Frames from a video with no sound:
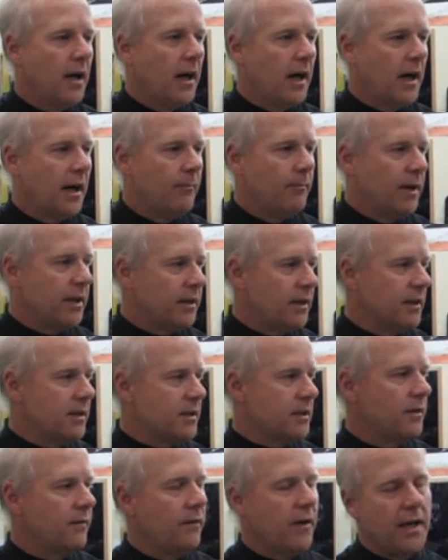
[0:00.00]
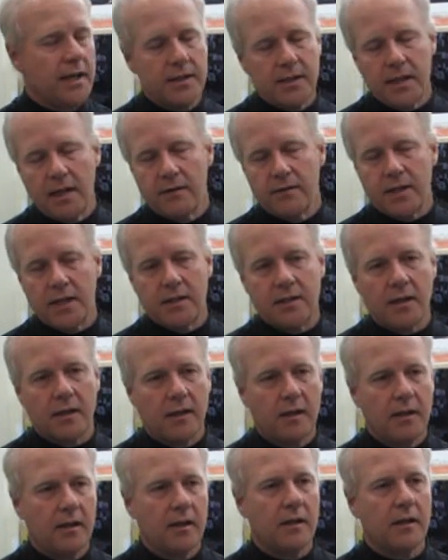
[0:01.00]
but this device gives us
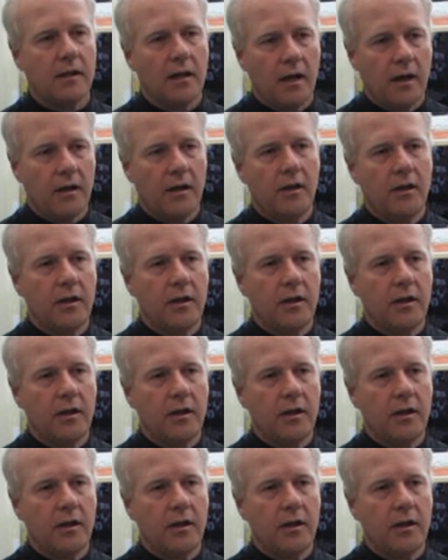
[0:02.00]
a